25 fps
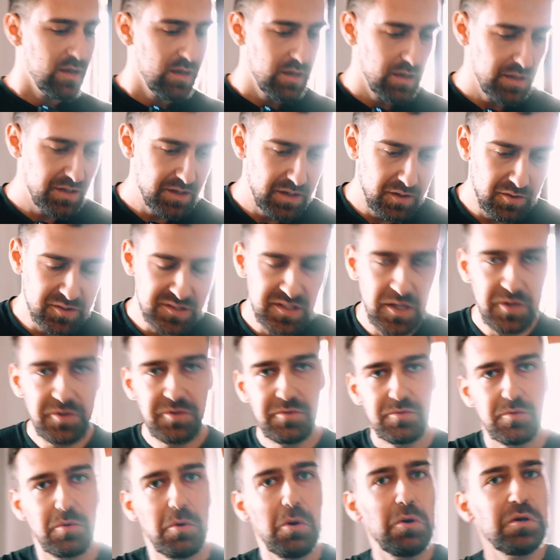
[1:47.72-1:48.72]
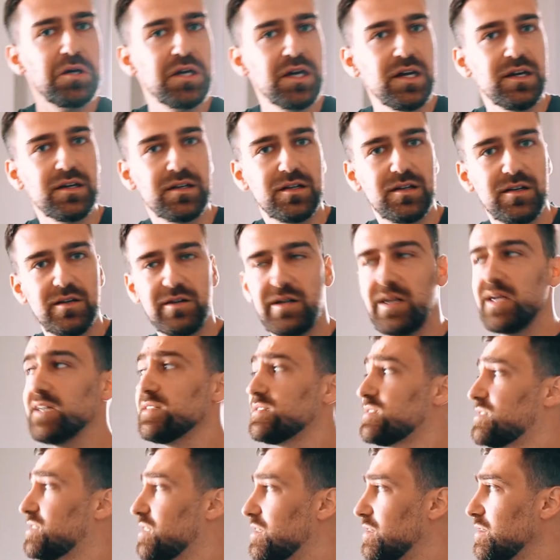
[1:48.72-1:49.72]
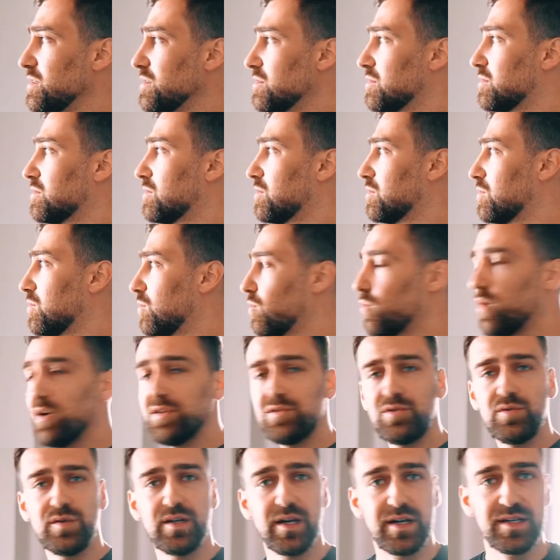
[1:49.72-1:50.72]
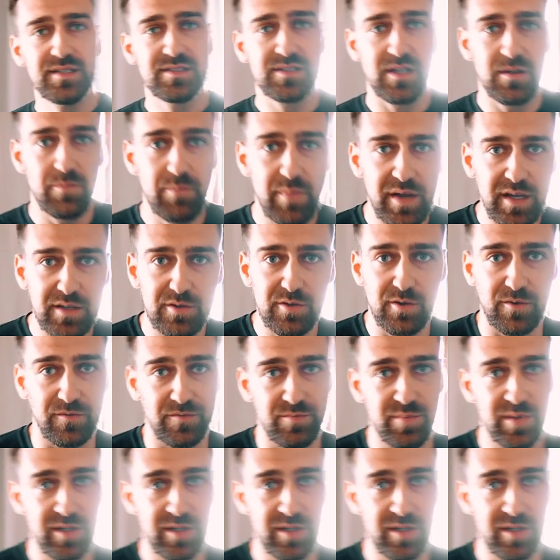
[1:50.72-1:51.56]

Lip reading: And then I was like, okay, let's see what you guys are made of,